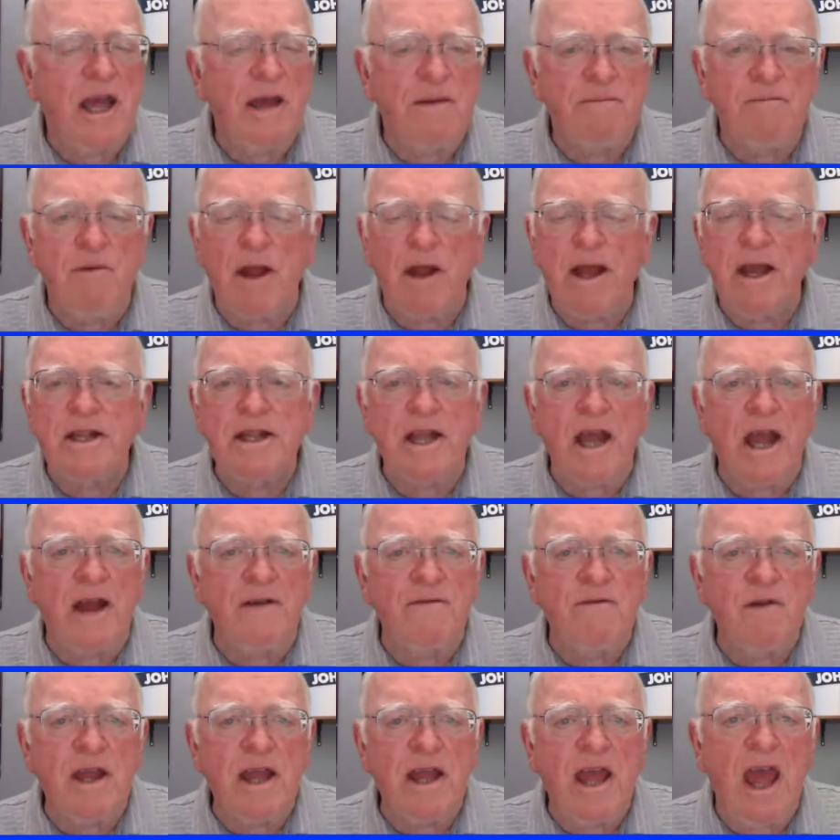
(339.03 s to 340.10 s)
Bring it to
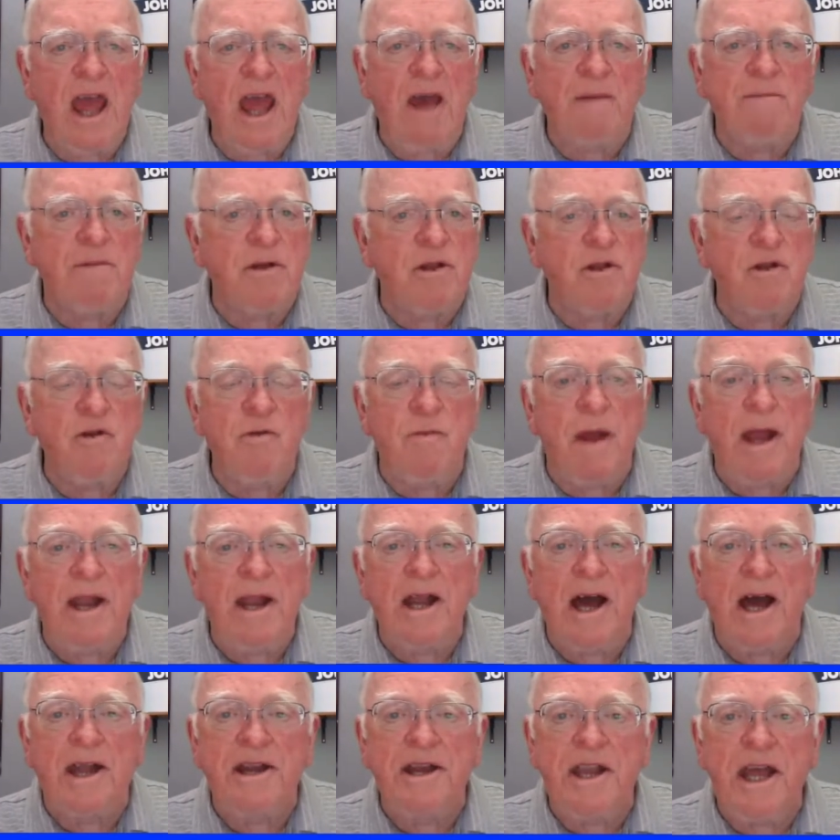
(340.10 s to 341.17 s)
every camp, and you may
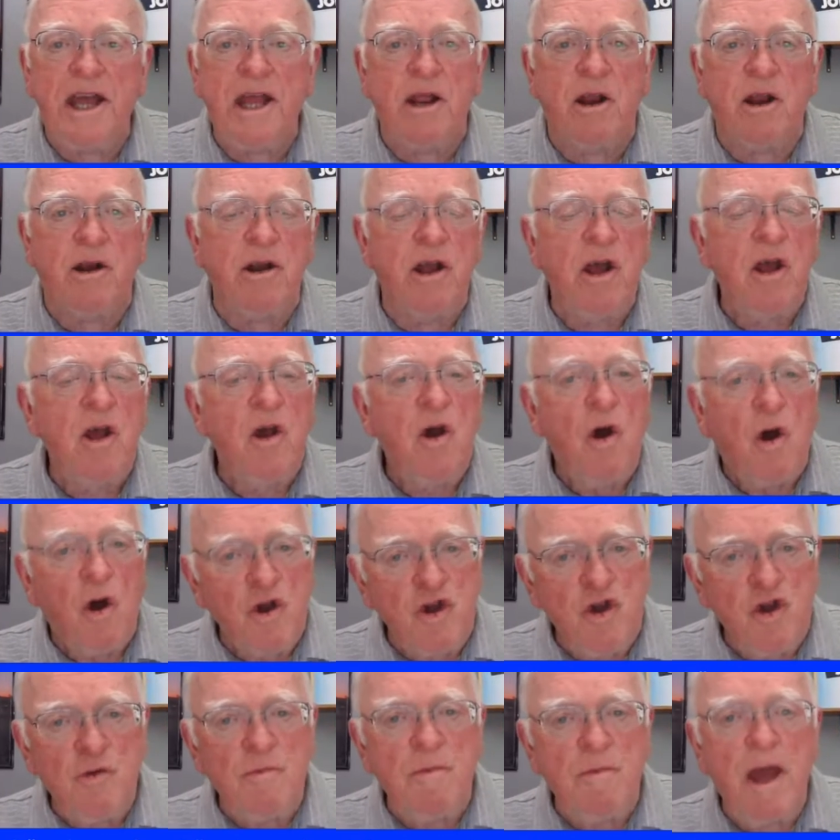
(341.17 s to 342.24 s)
not need it, or
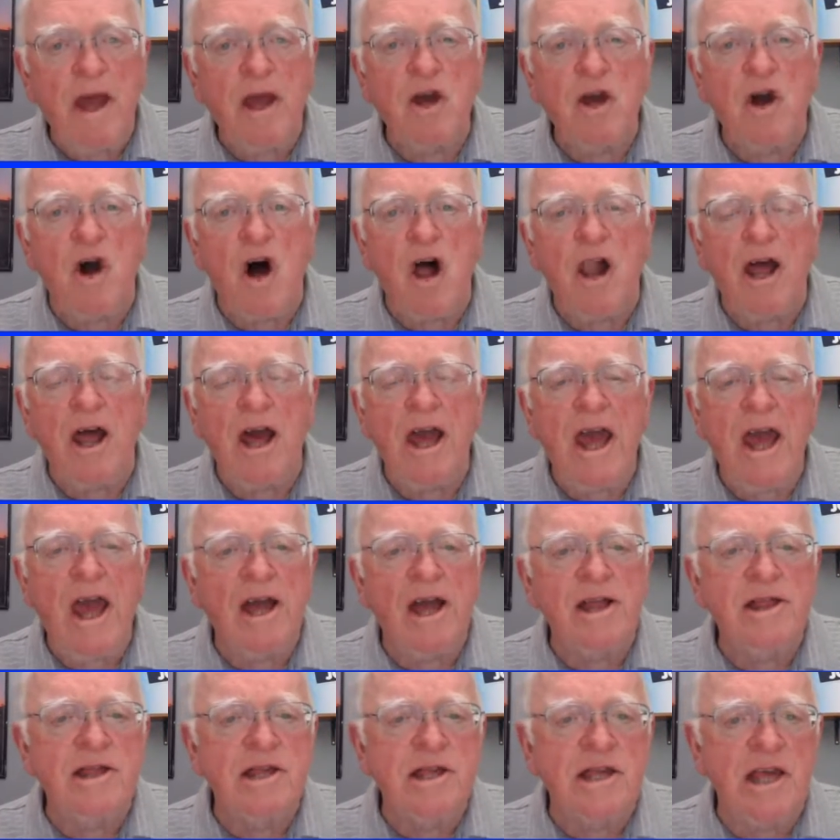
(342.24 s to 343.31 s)
you may call
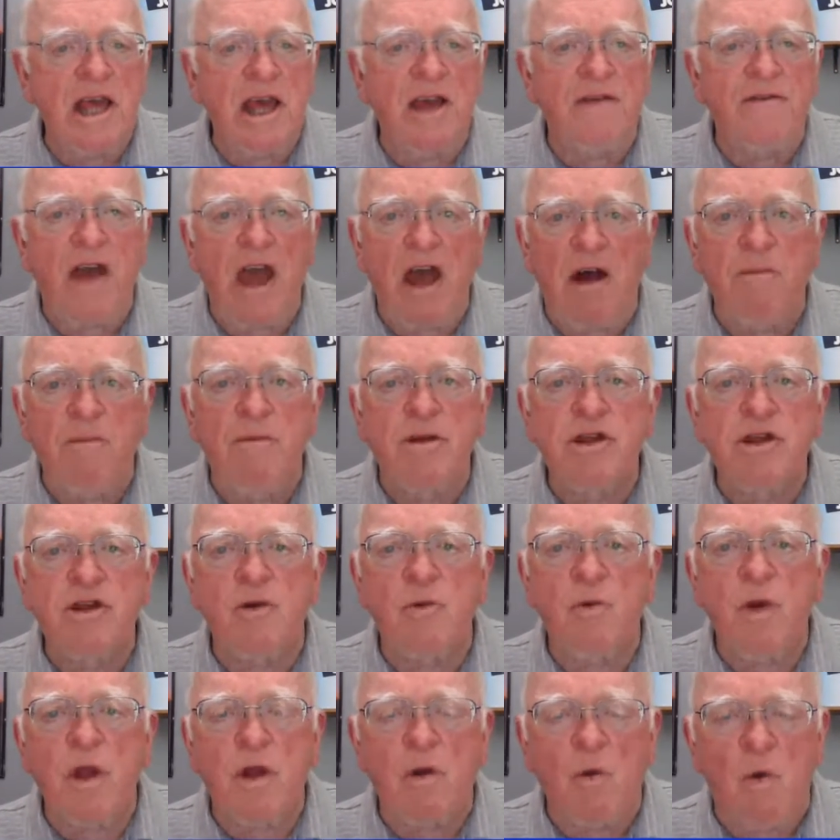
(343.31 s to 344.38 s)
ahead and see if helmets
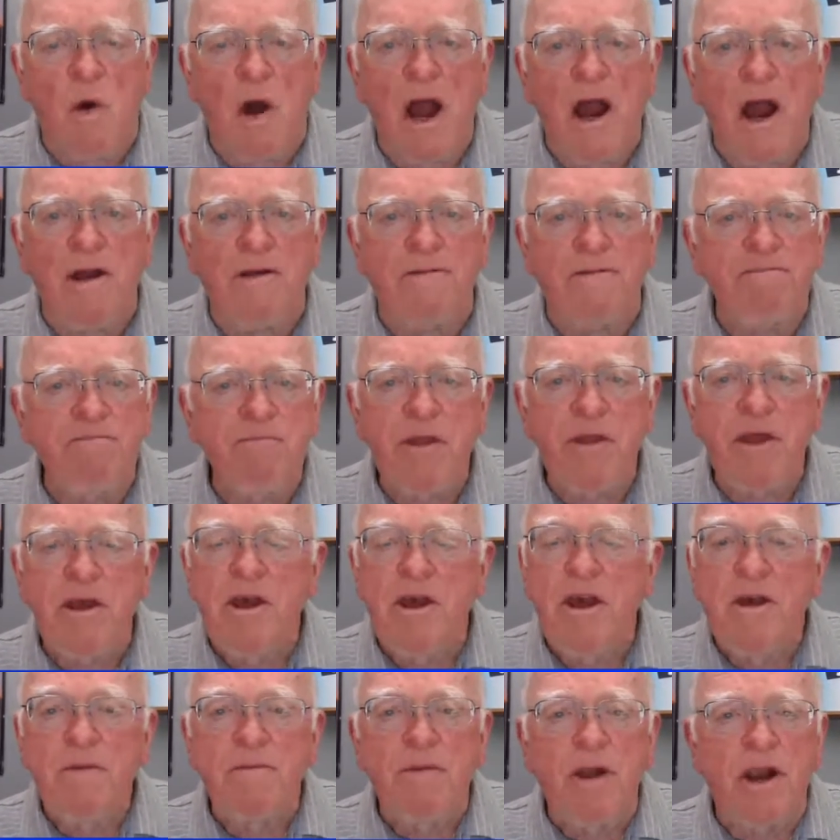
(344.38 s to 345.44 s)
are required.
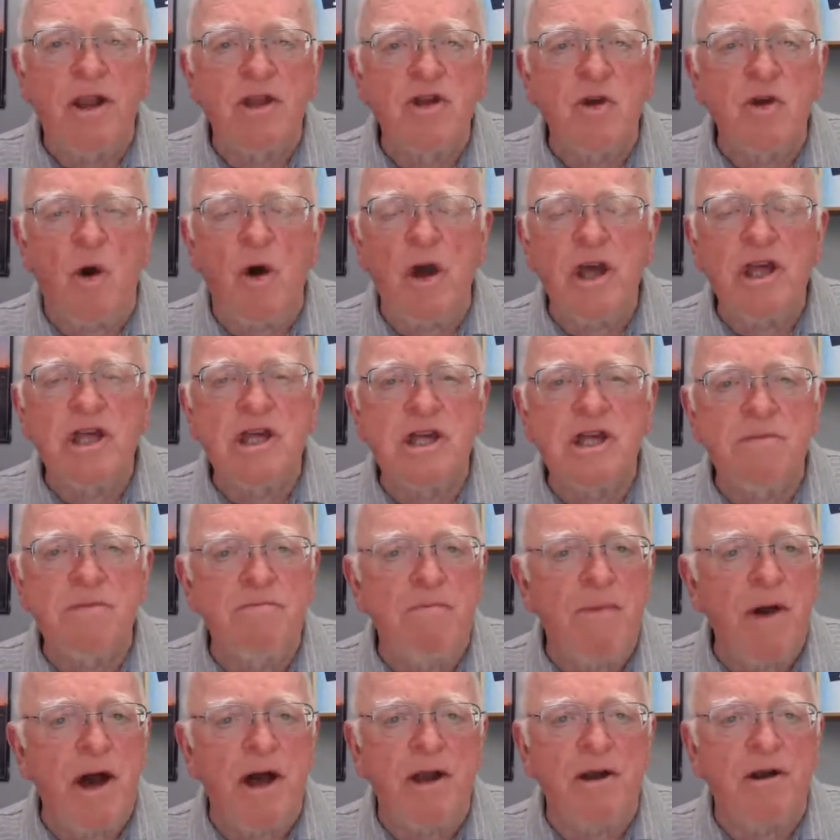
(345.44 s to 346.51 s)
But it's always
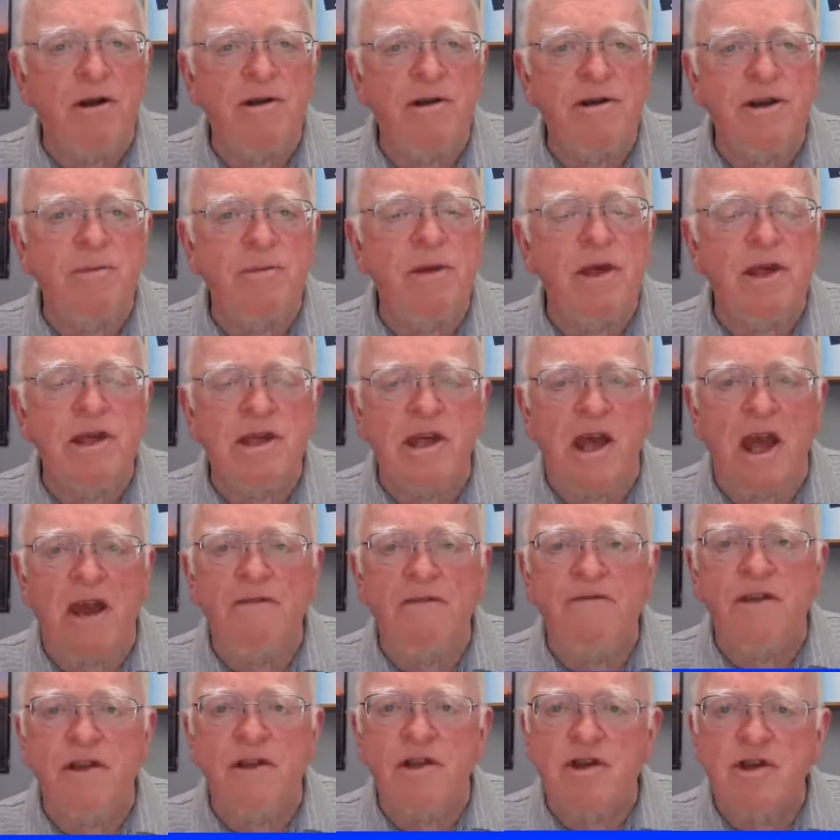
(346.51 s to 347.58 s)
better to be
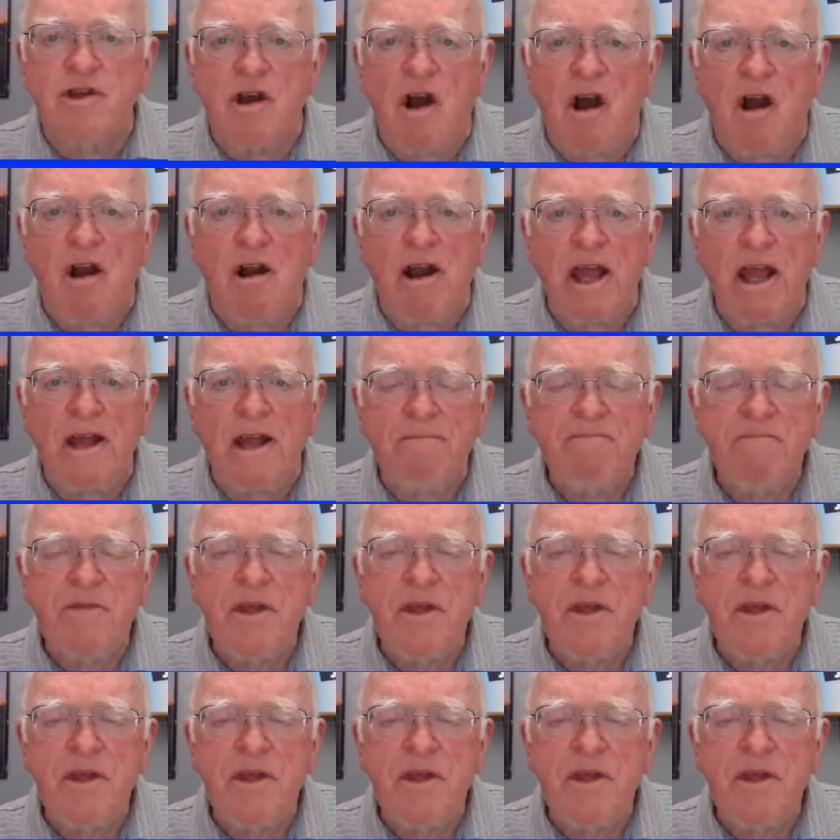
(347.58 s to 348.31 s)
safe than sorry.